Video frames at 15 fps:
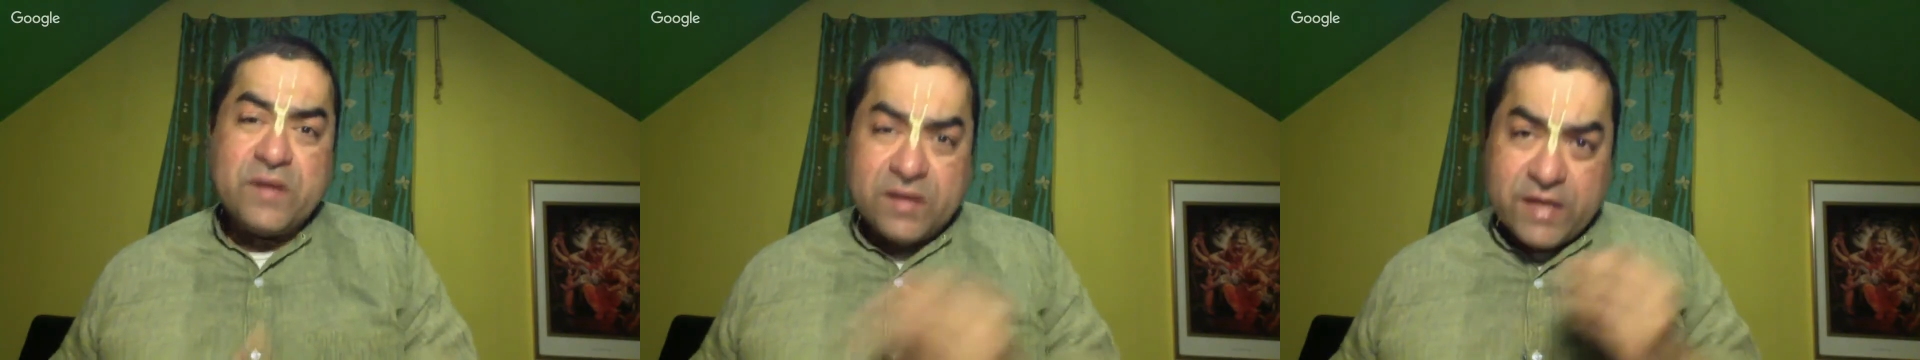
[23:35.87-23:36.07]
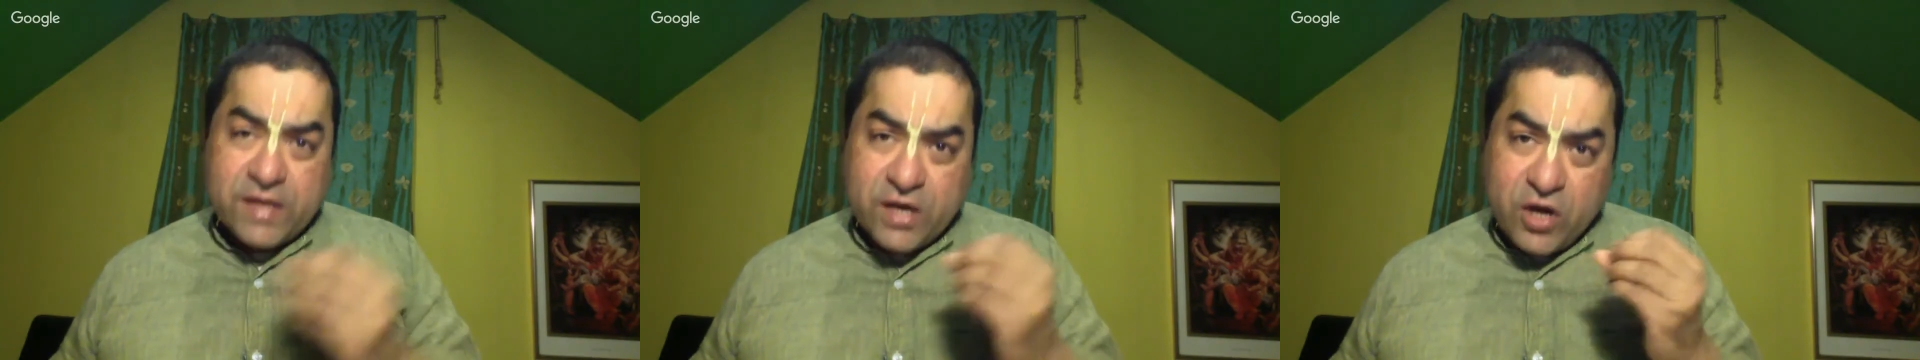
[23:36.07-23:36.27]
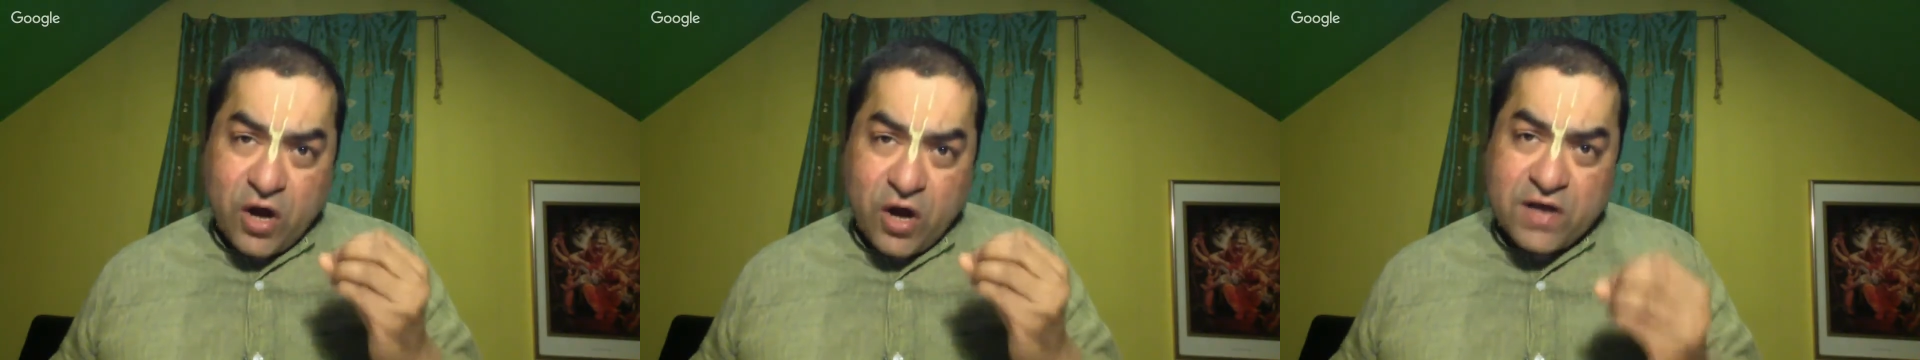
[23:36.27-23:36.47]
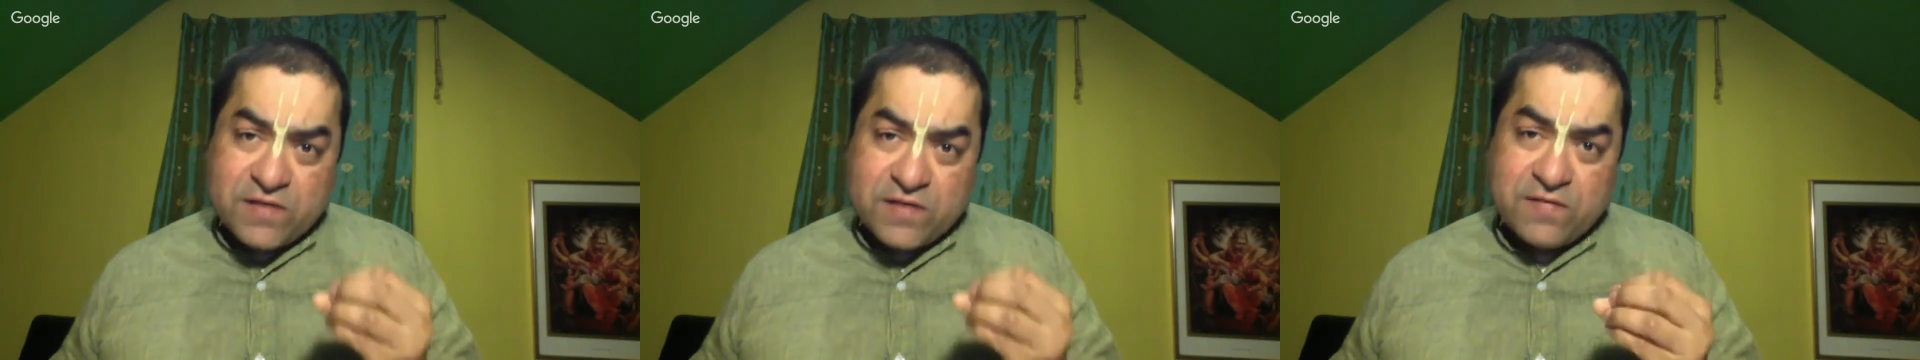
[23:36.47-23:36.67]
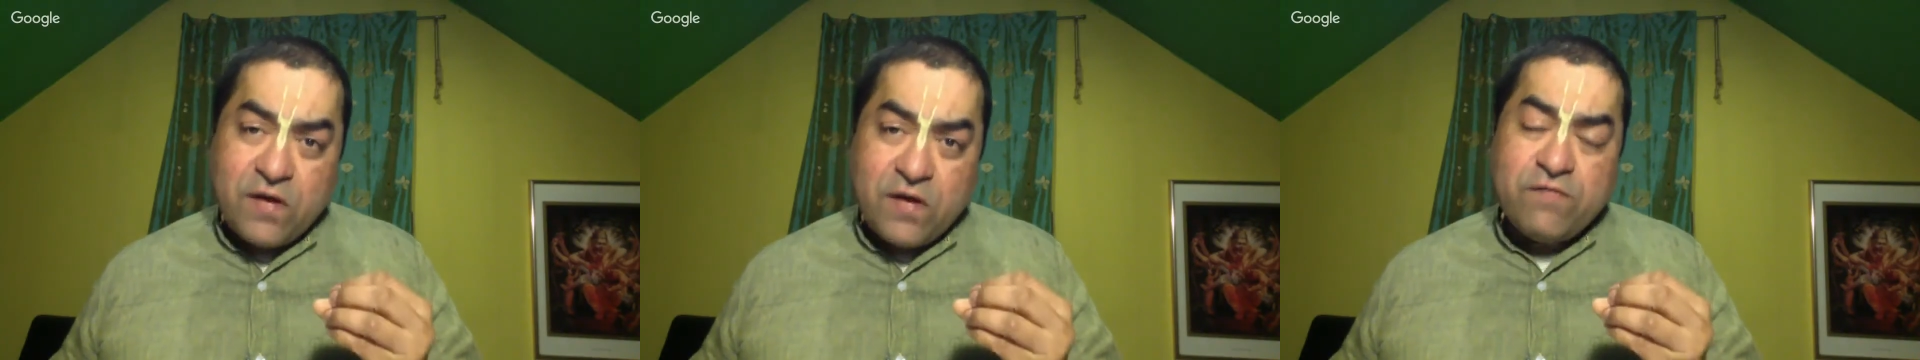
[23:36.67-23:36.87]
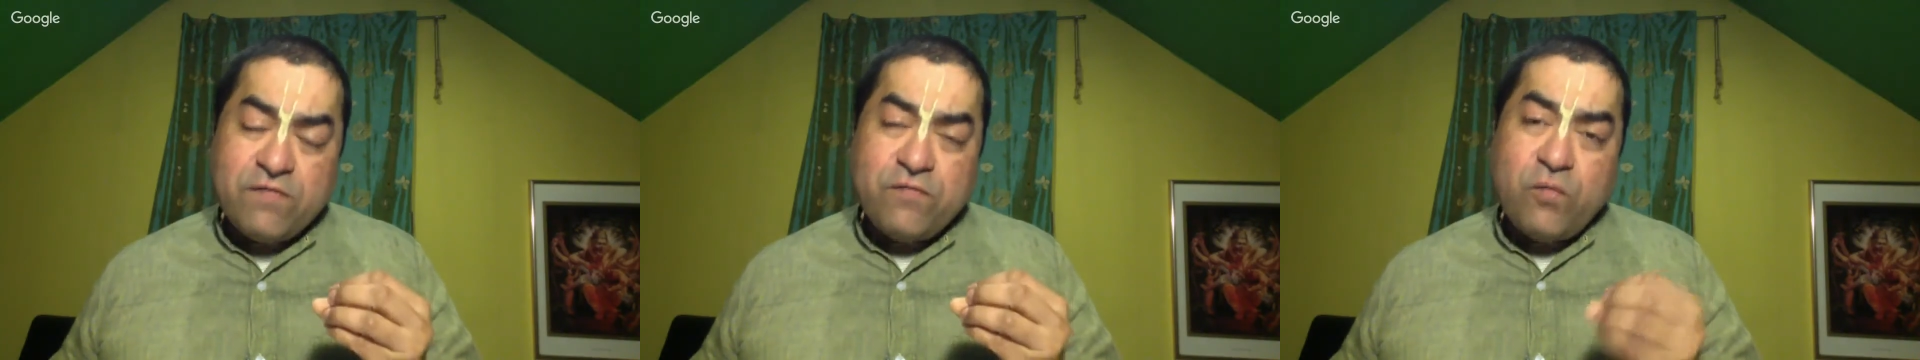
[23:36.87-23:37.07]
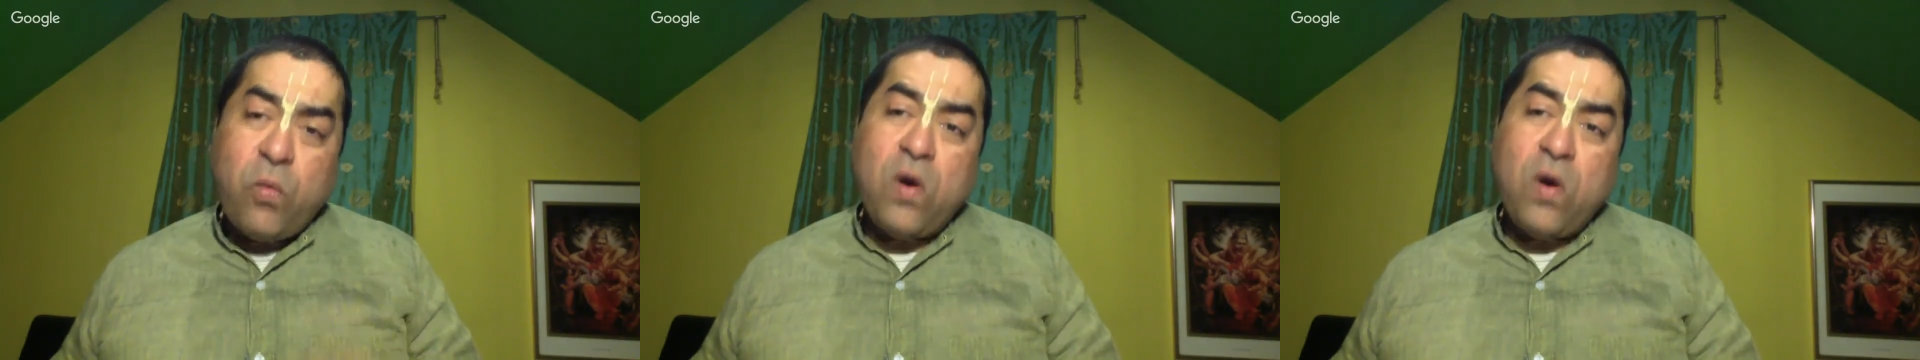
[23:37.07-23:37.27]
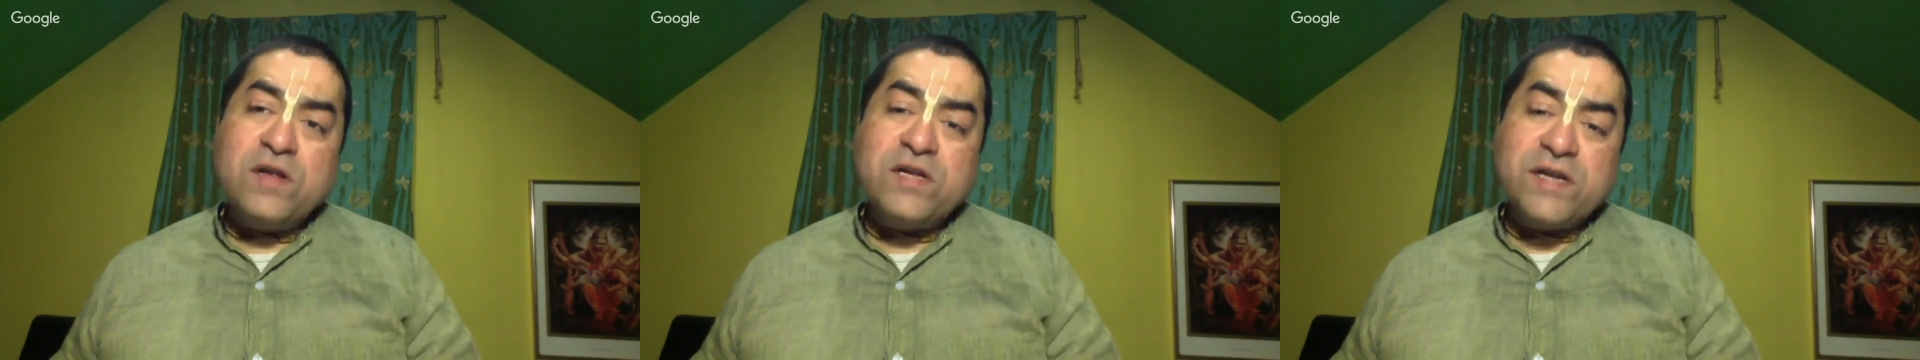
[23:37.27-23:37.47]
the cause of
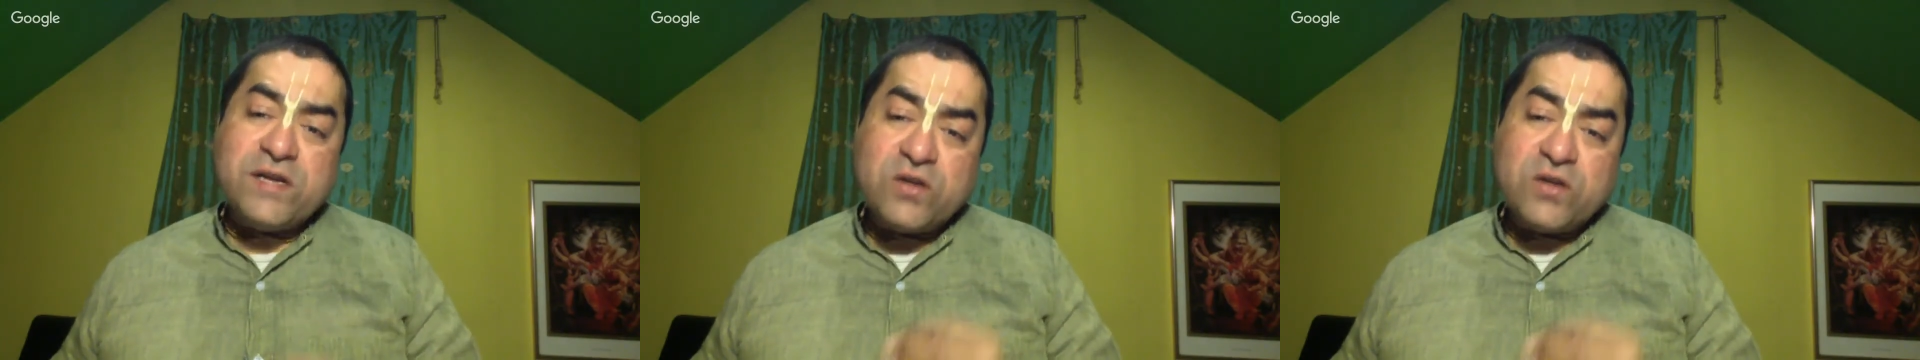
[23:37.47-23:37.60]
wanting